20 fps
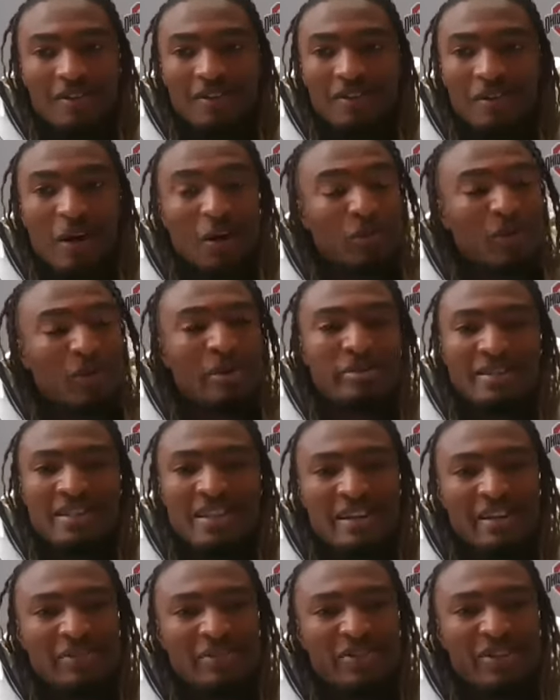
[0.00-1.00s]
I really was
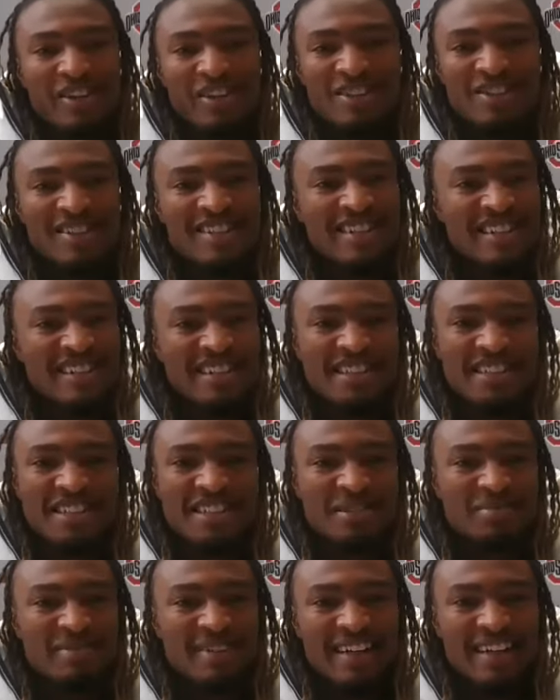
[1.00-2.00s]
looking forward to it this
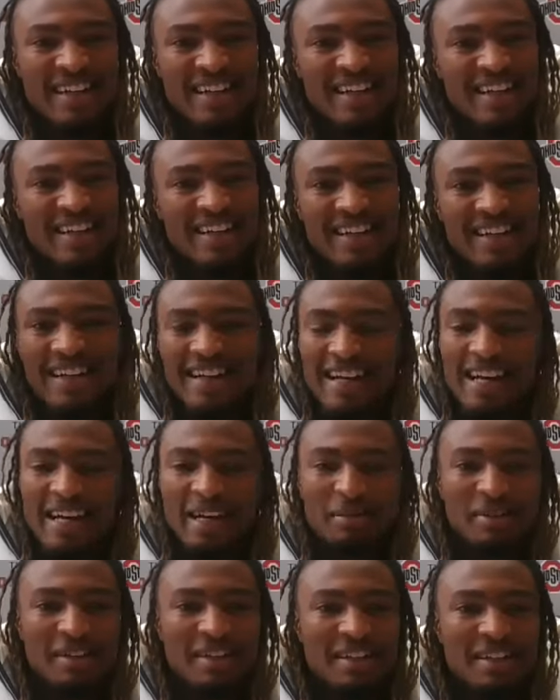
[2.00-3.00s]
year, but it didn't
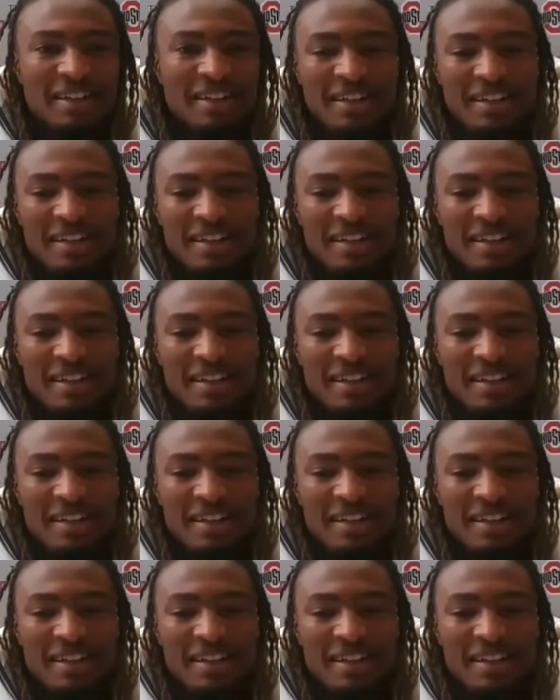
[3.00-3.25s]
happen.